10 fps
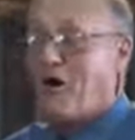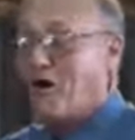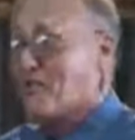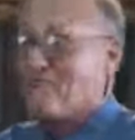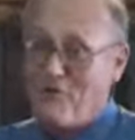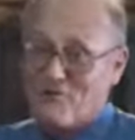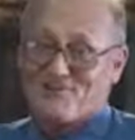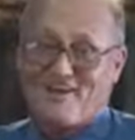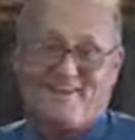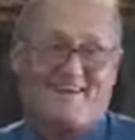on a
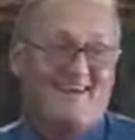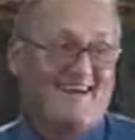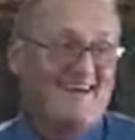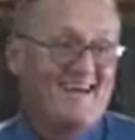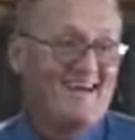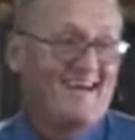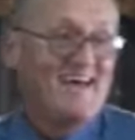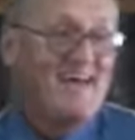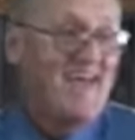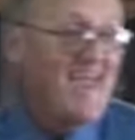fortune.
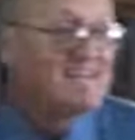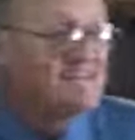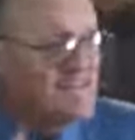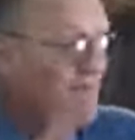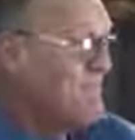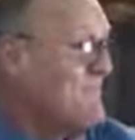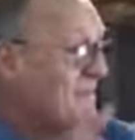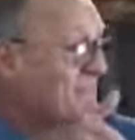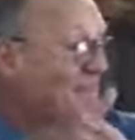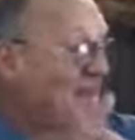And
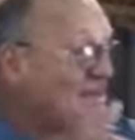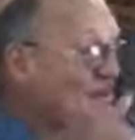something that